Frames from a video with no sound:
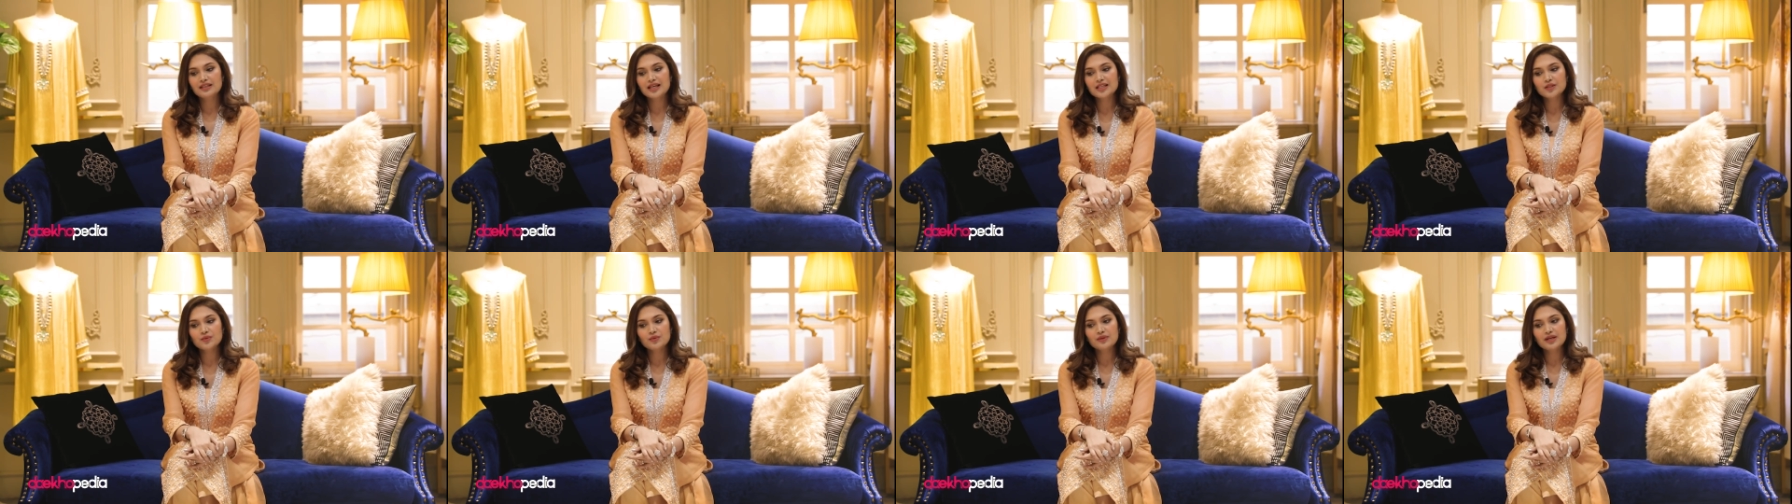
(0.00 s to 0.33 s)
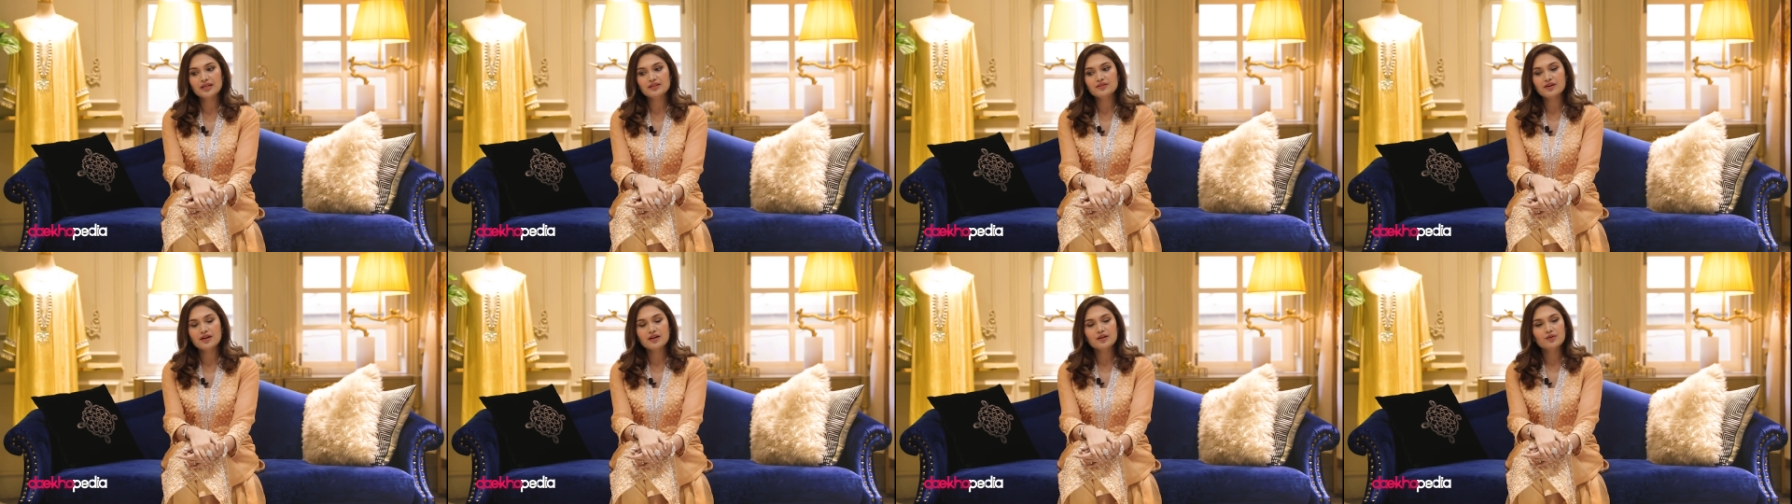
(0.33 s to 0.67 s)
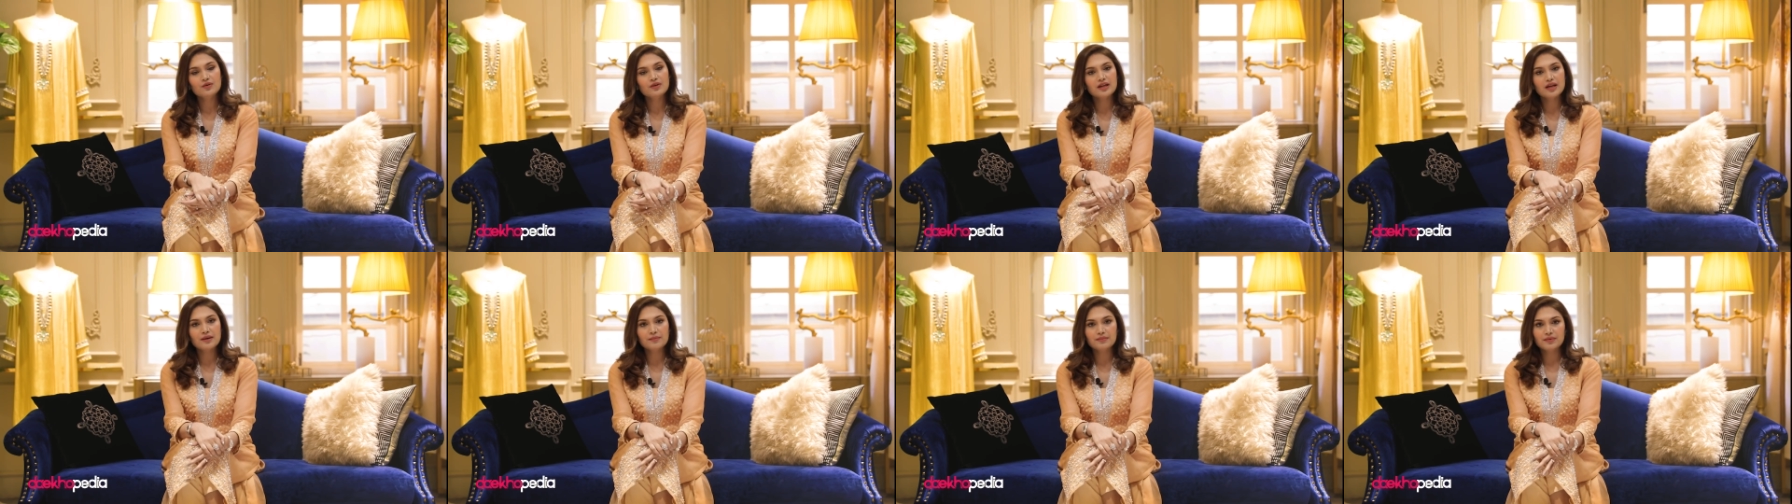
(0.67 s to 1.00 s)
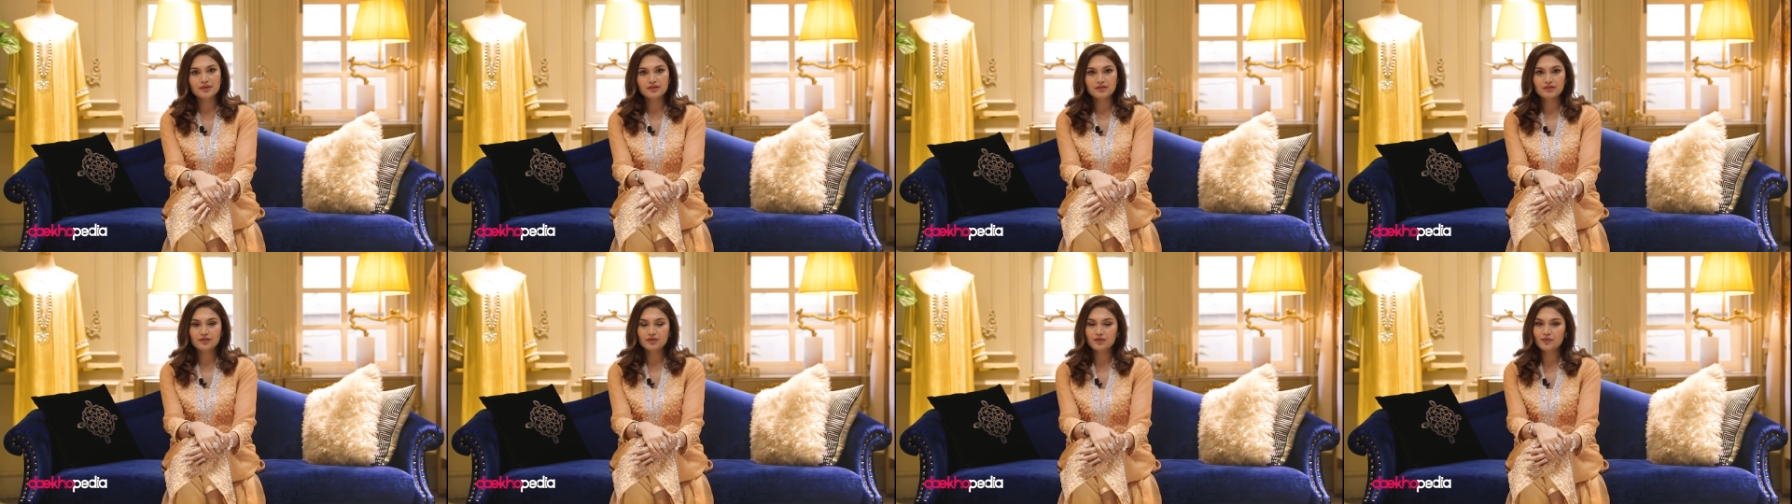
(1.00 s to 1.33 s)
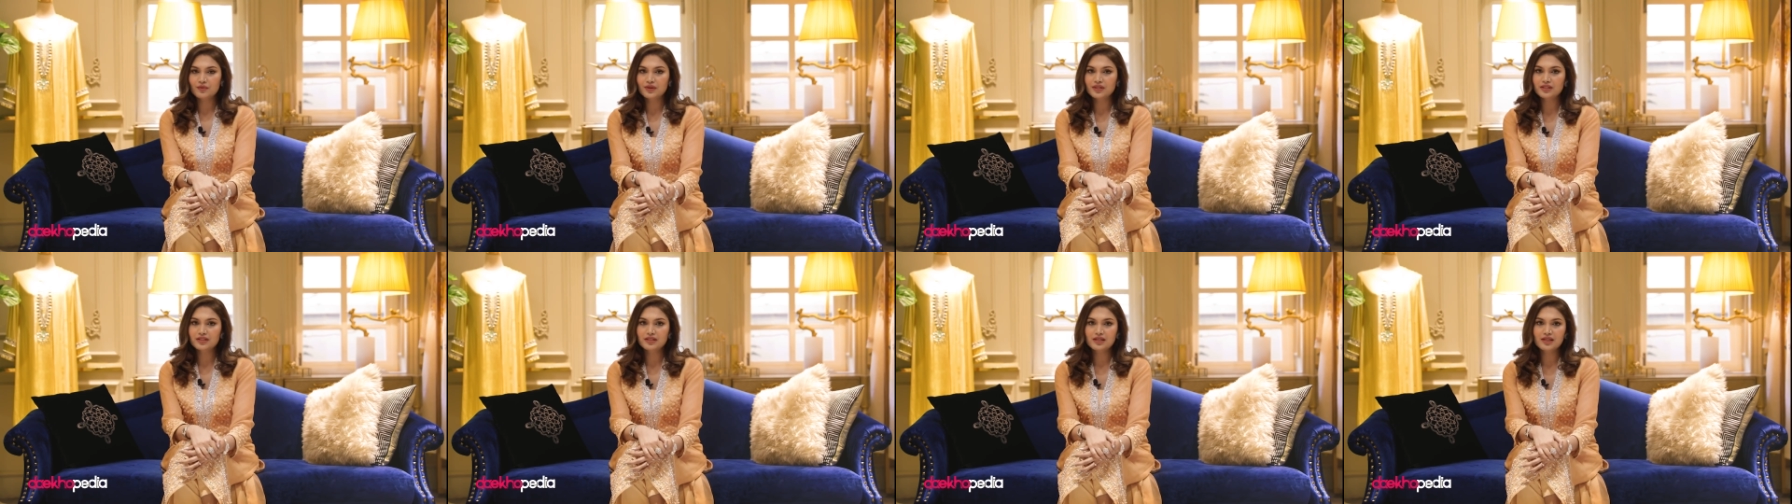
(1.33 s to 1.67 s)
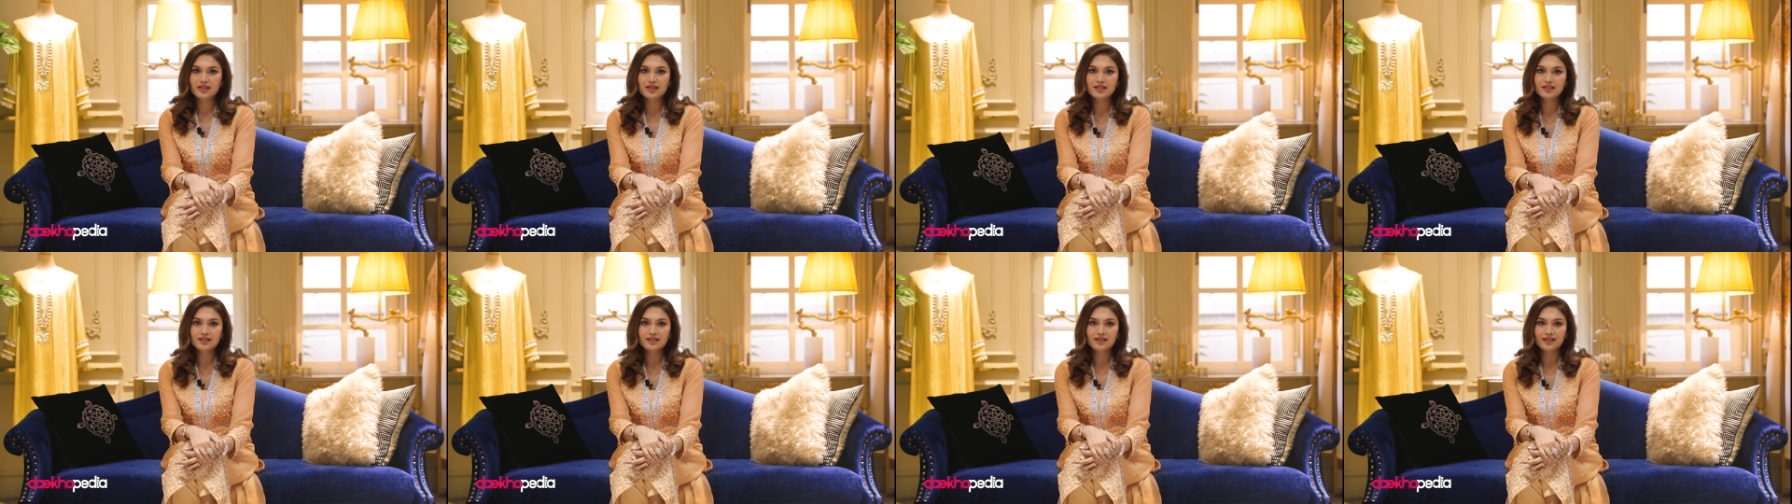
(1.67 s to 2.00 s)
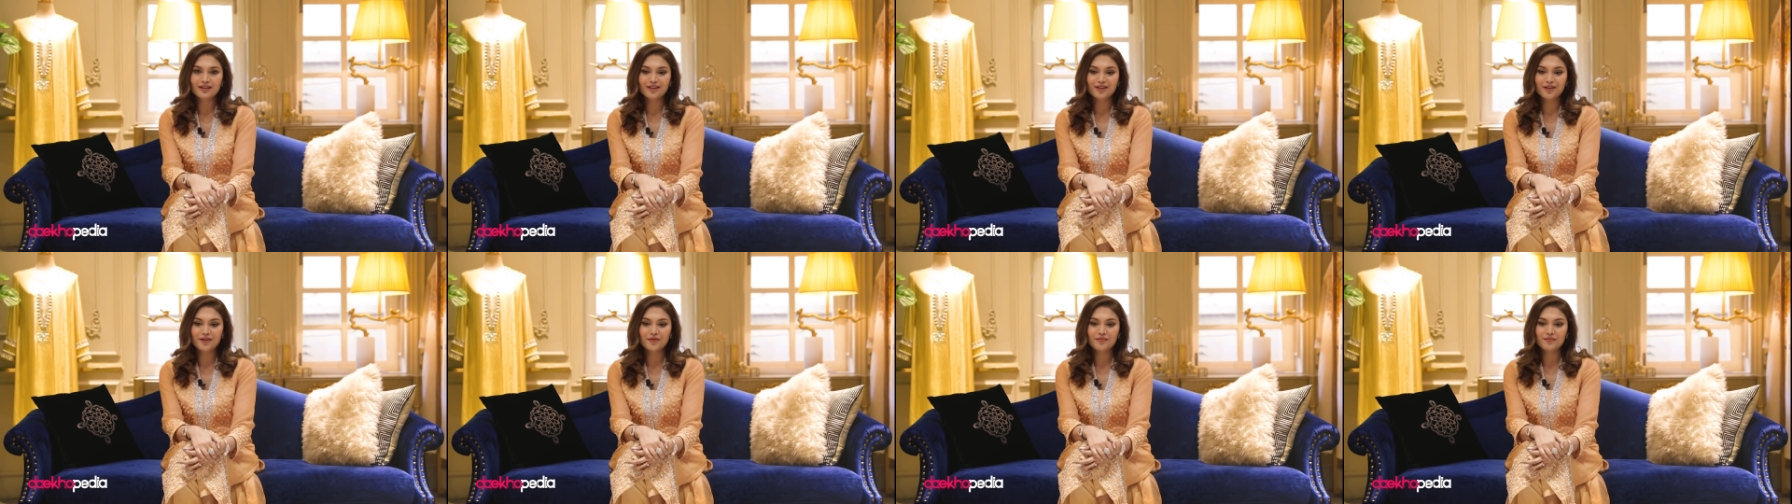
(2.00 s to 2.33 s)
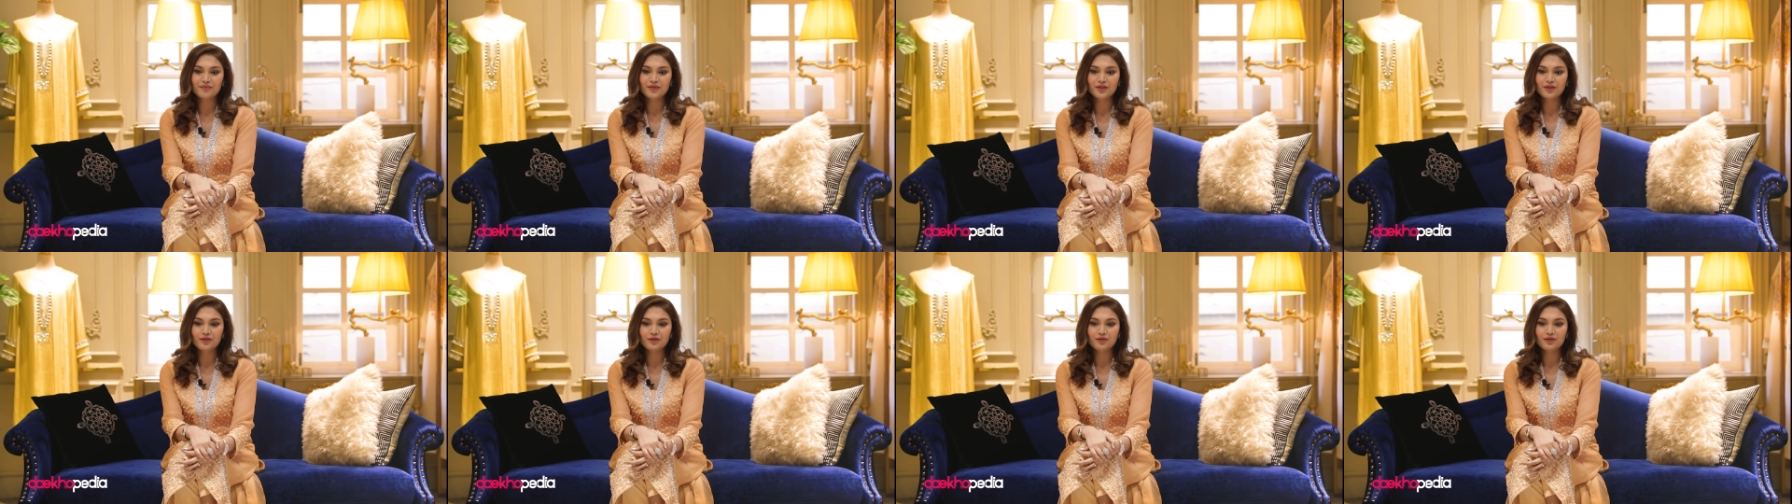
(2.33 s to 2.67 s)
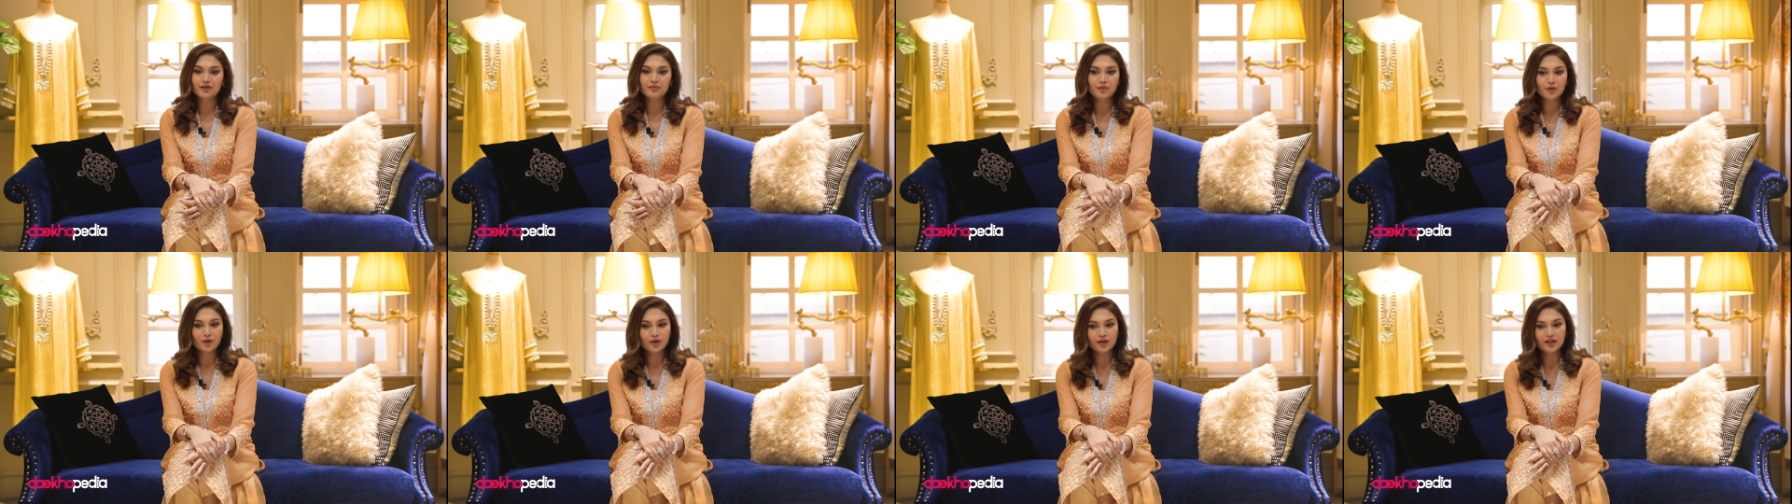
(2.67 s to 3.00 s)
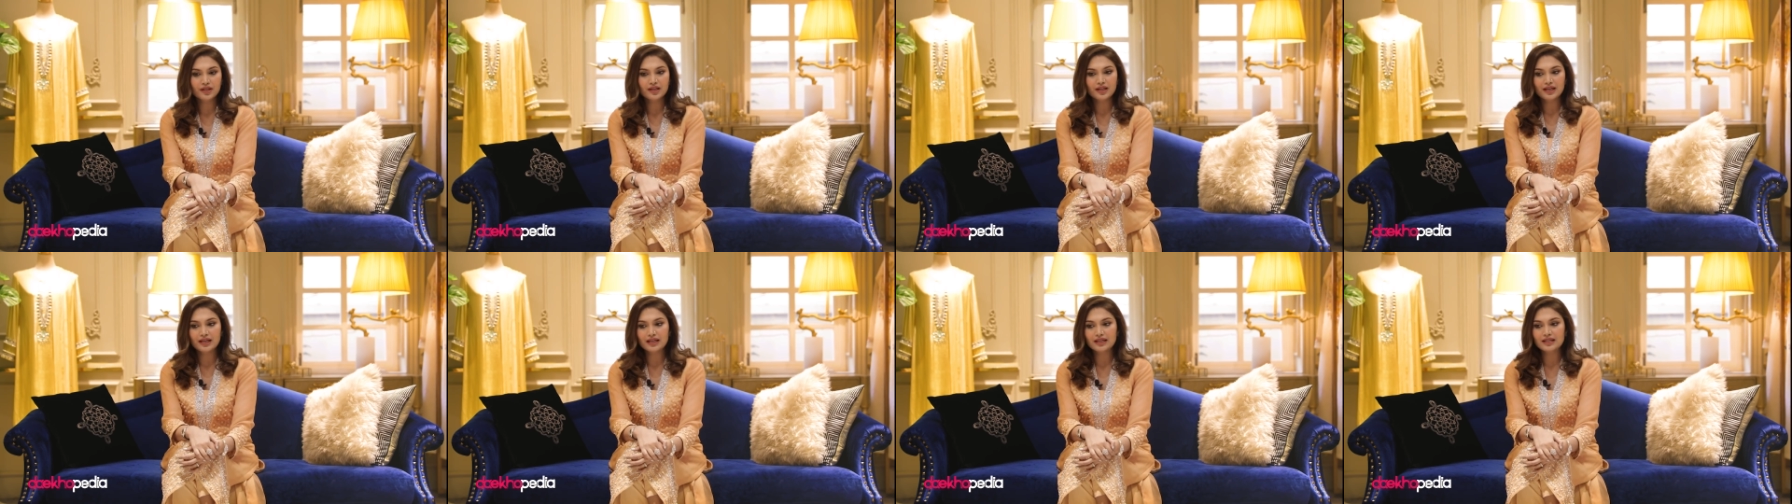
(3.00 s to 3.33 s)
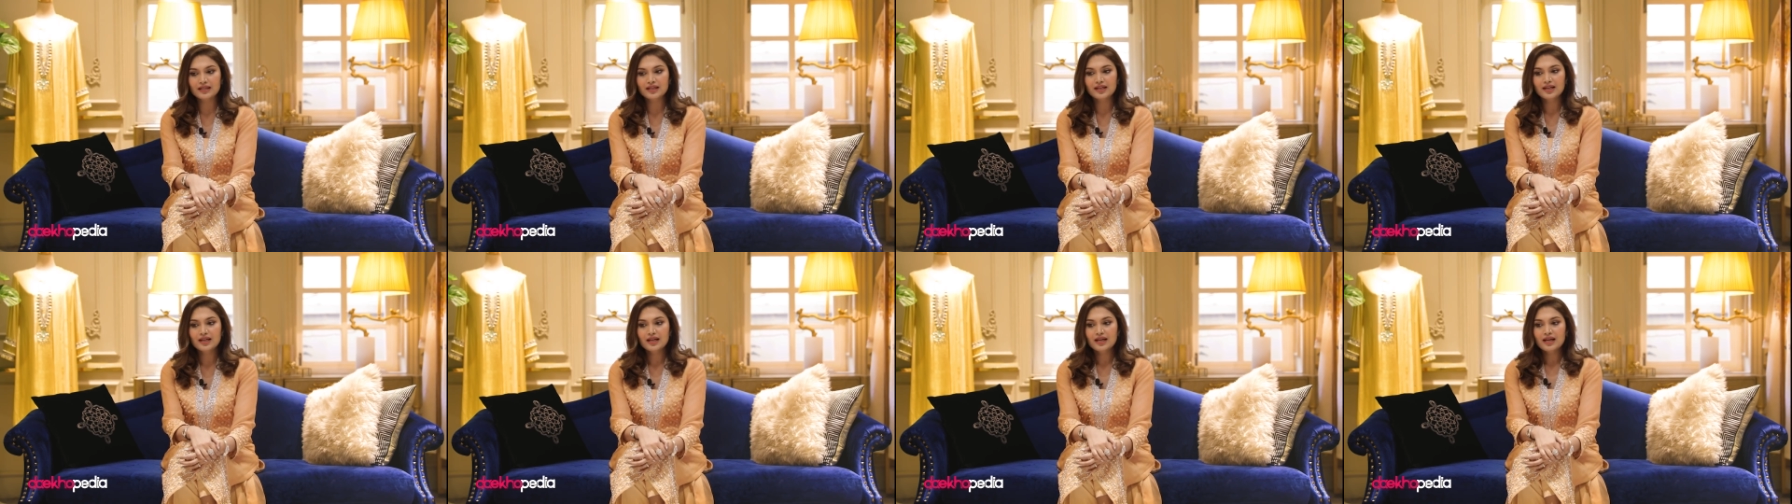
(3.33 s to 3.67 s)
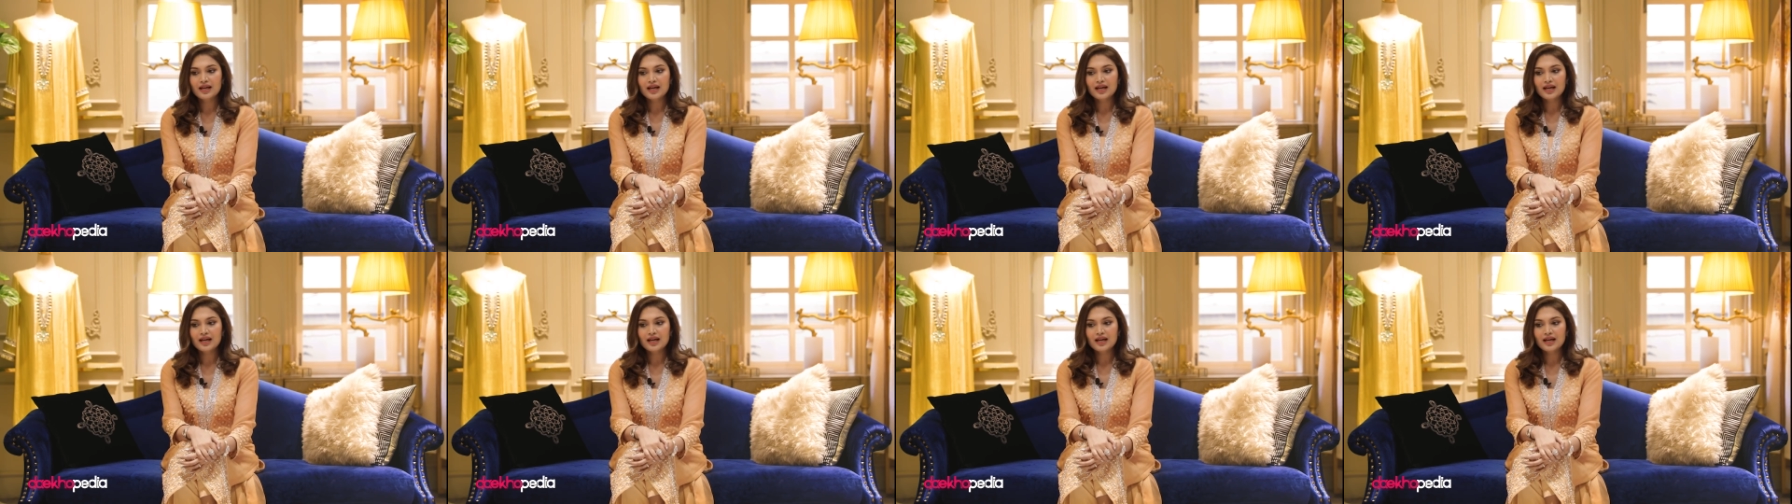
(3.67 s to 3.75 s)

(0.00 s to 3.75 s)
that's when I started looking up into universities, um, you know, abroad and